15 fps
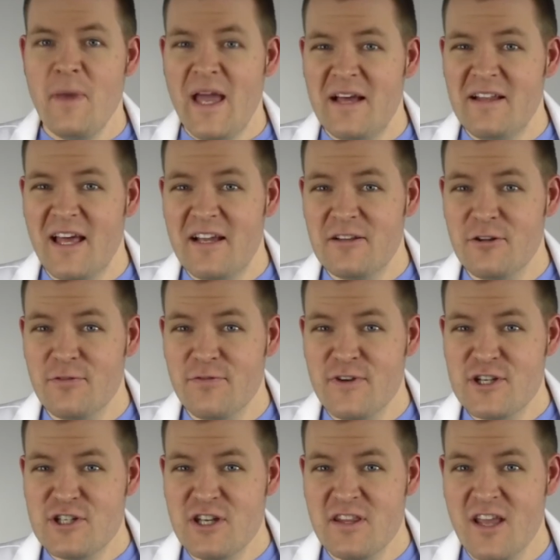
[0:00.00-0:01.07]
Male
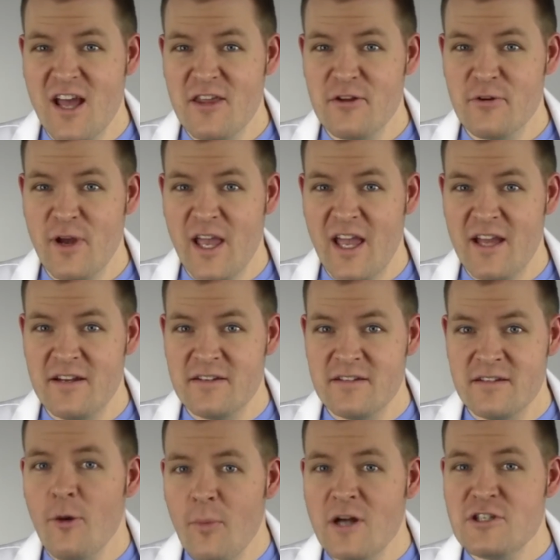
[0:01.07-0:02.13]
anglerfish, on the other hand,
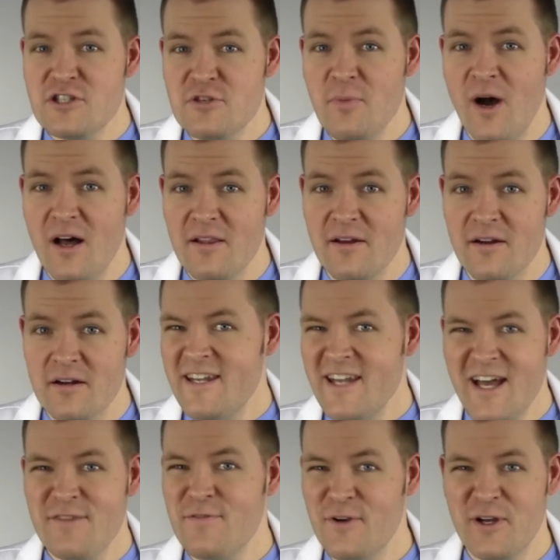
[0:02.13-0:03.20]
are much smaller and
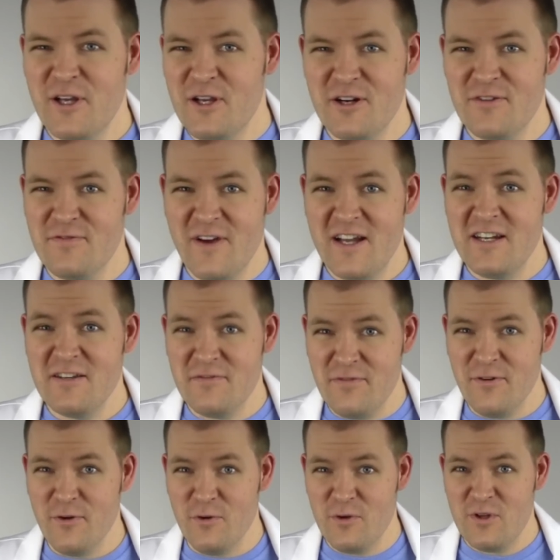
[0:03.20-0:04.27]
not very good at finding
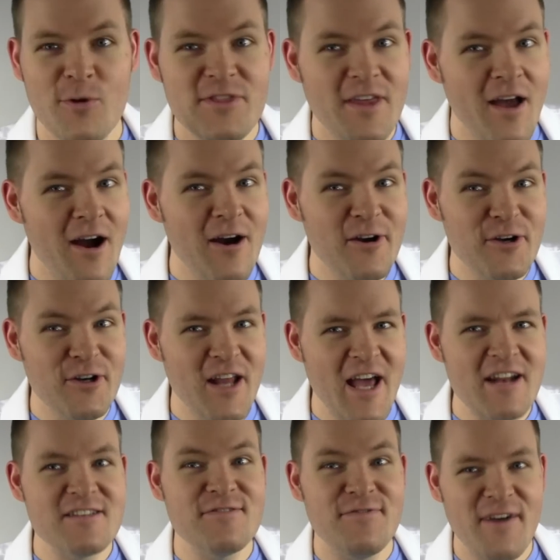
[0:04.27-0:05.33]
food. What they are good
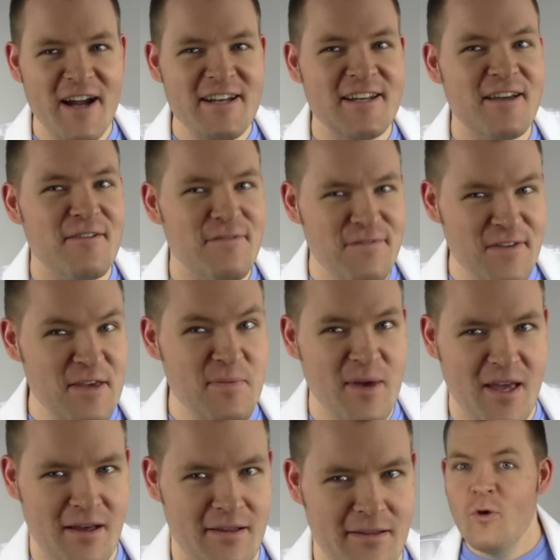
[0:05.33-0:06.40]
at is finding a female.